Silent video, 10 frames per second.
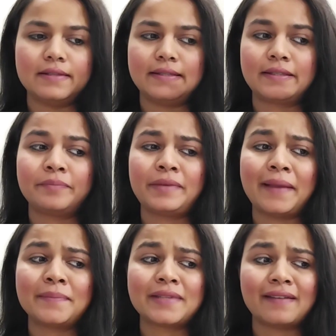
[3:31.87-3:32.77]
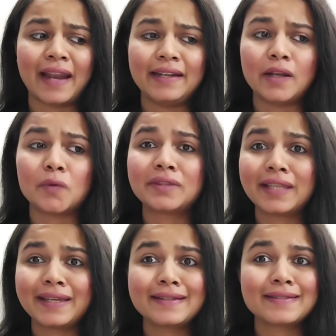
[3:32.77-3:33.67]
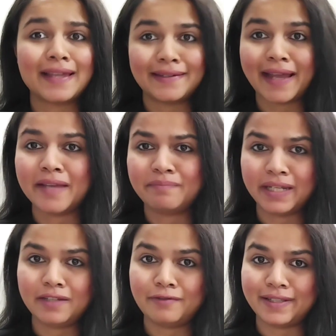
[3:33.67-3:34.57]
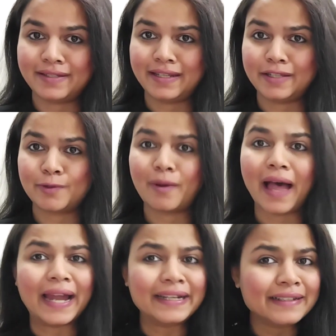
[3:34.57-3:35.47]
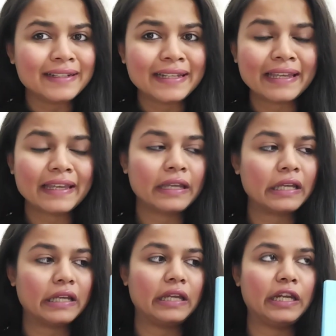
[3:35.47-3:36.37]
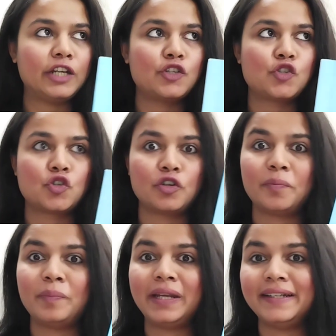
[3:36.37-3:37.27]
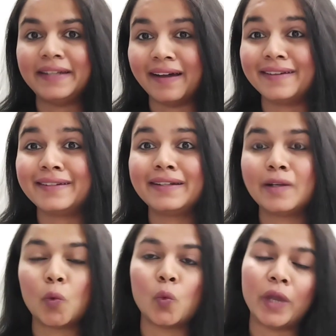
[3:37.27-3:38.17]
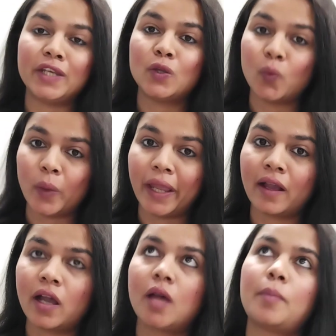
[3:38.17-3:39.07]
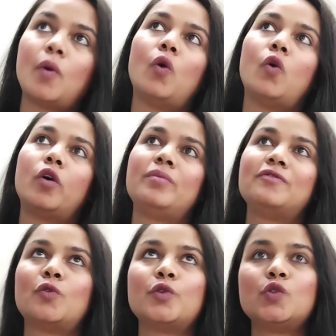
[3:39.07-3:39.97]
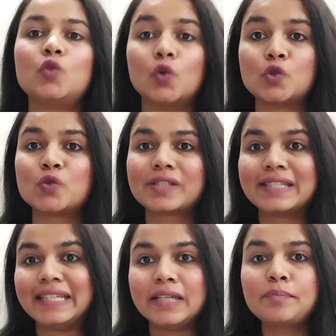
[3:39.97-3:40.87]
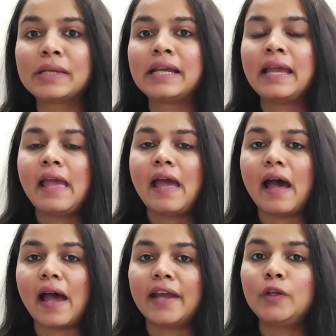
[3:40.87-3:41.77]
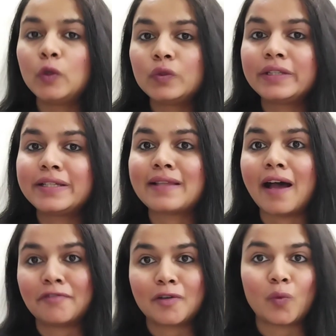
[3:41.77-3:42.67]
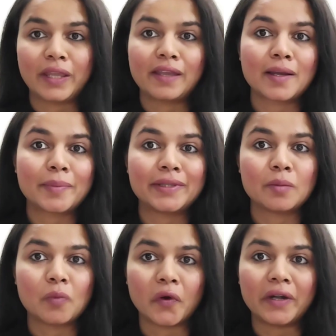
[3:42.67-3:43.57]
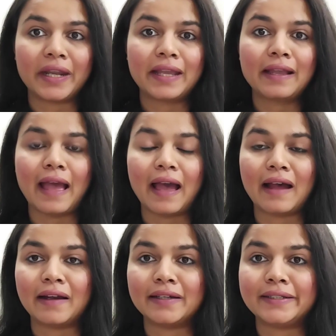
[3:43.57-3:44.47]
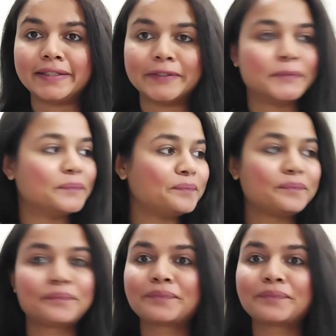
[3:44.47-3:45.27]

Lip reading: sometimes I write down things that I'm manifesting. So ideally it should be done when you wake up or before you go to sleep. I do this after waking up in the morning, and